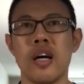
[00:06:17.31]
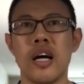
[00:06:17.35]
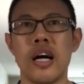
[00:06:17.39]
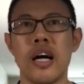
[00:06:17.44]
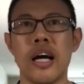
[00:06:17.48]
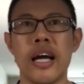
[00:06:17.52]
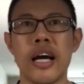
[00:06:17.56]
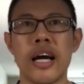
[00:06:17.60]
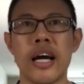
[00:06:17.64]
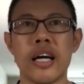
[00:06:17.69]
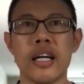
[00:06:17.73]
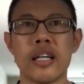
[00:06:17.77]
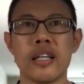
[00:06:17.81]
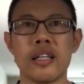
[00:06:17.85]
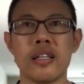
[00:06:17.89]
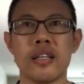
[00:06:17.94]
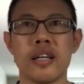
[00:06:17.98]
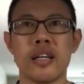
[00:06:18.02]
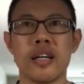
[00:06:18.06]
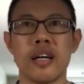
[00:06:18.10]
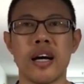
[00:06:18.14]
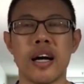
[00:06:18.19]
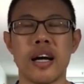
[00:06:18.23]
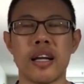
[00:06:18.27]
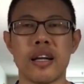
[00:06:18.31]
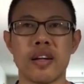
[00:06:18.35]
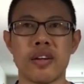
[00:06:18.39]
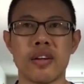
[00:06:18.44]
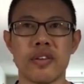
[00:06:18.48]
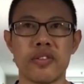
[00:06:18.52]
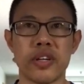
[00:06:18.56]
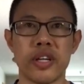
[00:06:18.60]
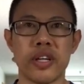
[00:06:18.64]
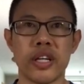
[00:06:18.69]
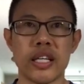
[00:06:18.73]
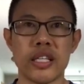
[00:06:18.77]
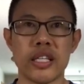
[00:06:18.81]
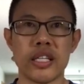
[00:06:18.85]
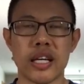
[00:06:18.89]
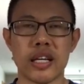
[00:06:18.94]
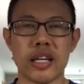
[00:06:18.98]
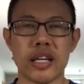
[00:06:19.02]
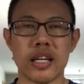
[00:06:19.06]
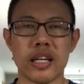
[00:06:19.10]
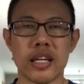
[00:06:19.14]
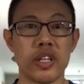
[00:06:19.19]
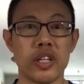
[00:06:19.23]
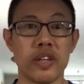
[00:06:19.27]
And another thing is
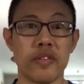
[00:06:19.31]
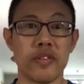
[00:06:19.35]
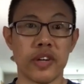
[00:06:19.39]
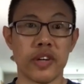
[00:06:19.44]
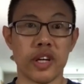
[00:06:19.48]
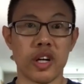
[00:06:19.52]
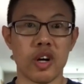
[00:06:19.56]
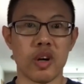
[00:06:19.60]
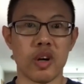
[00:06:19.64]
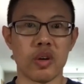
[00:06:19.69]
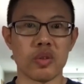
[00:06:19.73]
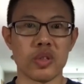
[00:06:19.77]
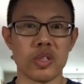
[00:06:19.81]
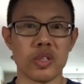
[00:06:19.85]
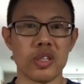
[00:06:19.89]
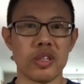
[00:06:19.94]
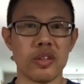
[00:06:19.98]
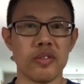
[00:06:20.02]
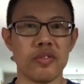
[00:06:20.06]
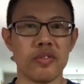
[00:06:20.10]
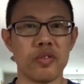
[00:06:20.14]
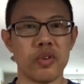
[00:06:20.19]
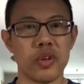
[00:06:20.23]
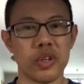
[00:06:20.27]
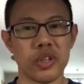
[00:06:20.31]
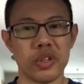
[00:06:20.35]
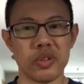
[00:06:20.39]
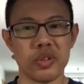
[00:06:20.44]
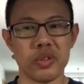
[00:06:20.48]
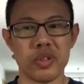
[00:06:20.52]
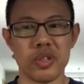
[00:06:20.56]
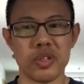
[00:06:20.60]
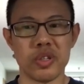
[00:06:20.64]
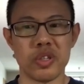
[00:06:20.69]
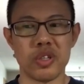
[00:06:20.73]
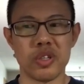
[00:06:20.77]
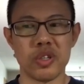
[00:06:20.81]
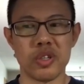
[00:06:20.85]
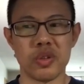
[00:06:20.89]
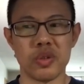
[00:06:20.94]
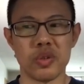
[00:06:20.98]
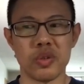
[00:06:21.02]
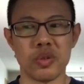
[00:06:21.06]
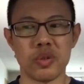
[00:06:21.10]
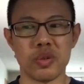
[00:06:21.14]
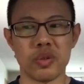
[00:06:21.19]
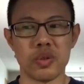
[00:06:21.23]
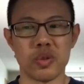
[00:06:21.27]
that it's very difficult for you
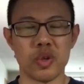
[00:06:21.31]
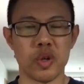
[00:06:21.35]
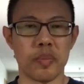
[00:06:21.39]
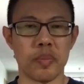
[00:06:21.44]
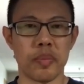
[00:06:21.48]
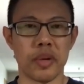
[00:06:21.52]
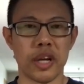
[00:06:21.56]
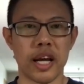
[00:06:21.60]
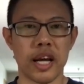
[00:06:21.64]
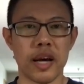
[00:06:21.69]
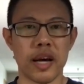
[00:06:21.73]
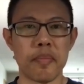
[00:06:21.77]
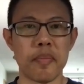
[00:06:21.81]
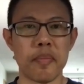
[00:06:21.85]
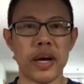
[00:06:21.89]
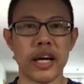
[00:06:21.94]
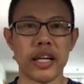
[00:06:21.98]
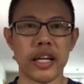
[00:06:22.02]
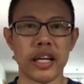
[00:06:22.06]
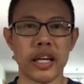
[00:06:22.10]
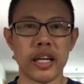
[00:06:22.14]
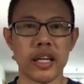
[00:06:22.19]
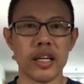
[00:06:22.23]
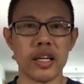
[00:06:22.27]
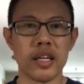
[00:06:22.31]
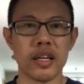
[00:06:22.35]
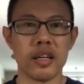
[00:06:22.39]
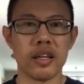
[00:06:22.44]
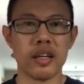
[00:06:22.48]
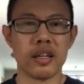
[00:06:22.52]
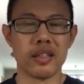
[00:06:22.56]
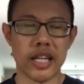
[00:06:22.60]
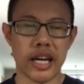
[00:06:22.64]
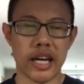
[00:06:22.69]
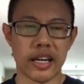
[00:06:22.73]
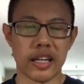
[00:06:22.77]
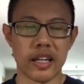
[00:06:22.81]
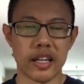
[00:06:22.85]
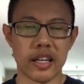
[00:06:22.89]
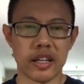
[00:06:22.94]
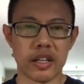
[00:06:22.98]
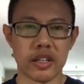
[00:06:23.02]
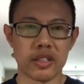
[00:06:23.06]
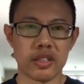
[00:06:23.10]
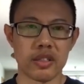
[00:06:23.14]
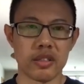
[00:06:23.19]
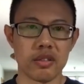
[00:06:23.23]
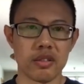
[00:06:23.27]
to apply many
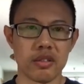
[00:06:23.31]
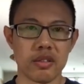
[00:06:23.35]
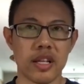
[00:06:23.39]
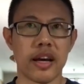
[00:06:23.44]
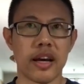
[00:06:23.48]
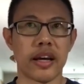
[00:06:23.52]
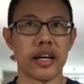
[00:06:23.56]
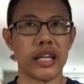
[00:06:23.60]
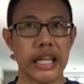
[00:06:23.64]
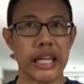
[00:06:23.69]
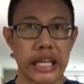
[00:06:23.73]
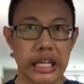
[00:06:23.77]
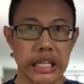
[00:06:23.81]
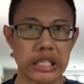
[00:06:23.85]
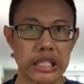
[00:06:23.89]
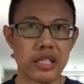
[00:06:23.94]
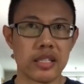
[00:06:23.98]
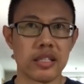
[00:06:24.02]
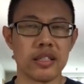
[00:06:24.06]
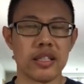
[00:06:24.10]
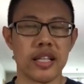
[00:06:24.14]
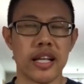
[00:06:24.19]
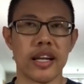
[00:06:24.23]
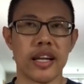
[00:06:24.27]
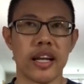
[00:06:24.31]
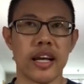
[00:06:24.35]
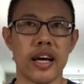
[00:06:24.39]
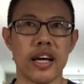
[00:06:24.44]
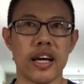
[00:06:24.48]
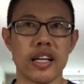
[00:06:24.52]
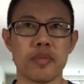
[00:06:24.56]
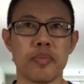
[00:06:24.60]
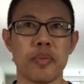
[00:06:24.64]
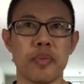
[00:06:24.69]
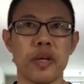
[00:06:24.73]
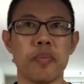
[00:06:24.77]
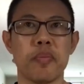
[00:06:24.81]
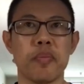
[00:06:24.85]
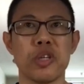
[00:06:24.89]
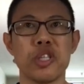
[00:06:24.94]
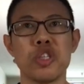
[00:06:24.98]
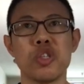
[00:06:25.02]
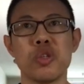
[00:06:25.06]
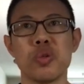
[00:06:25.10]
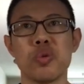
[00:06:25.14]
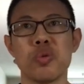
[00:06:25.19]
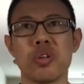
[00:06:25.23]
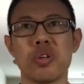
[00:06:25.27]
techniques that have been
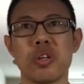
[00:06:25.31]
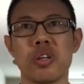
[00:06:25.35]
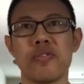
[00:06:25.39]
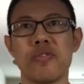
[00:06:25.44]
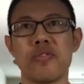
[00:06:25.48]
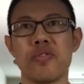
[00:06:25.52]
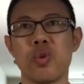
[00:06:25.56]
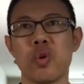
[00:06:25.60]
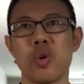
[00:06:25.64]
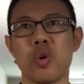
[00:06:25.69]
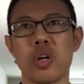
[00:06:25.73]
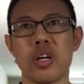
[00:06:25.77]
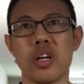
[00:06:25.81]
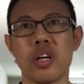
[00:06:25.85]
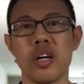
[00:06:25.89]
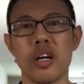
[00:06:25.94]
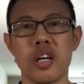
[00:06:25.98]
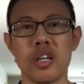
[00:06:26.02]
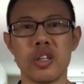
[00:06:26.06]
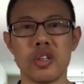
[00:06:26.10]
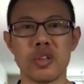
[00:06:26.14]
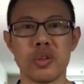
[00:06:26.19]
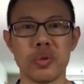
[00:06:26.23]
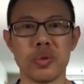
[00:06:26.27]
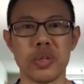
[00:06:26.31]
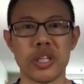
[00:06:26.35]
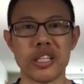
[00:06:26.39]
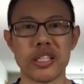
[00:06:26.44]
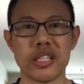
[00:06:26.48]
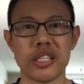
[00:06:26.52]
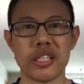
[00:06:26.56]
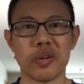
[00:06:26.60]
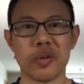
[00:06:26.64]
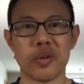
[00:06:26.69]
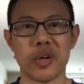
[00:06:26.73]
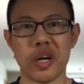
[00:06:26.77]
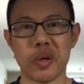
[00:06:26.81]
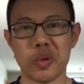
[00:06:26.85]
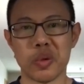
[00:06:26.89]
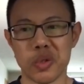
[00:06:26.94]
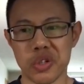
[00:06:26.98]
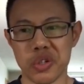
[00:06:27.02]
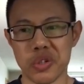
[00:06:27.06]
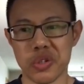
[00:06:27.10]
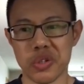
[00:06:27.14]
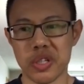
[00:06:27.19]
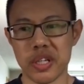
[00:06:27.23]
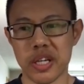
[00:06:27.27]
mature for 2D cell
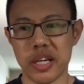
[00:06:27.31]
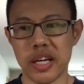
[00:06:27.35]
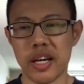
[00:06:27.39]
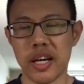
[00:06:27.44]
cultures.